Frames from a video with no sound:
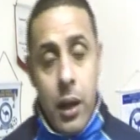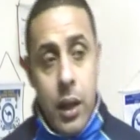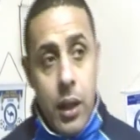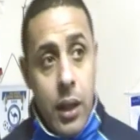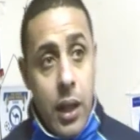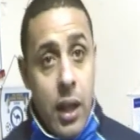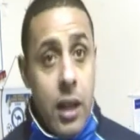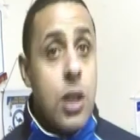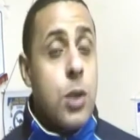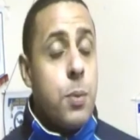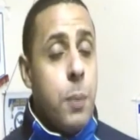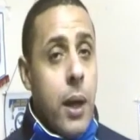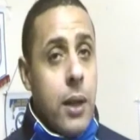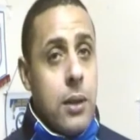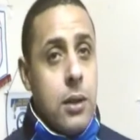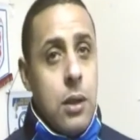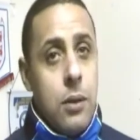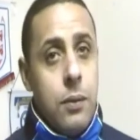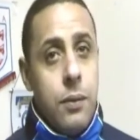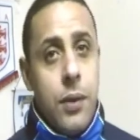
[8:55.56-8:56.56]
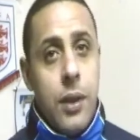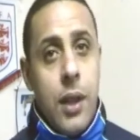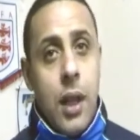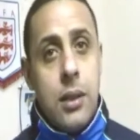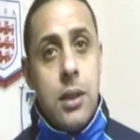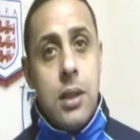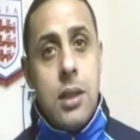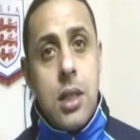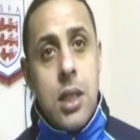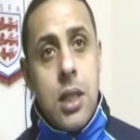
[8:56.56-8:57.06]
and I respected him for
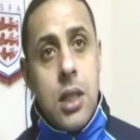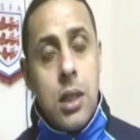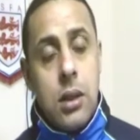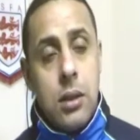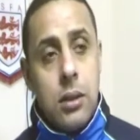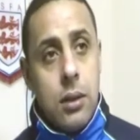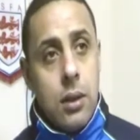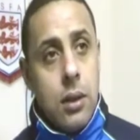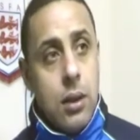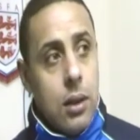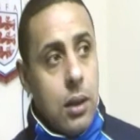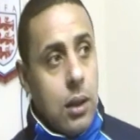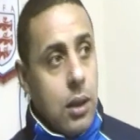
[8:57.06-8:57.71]
that decision.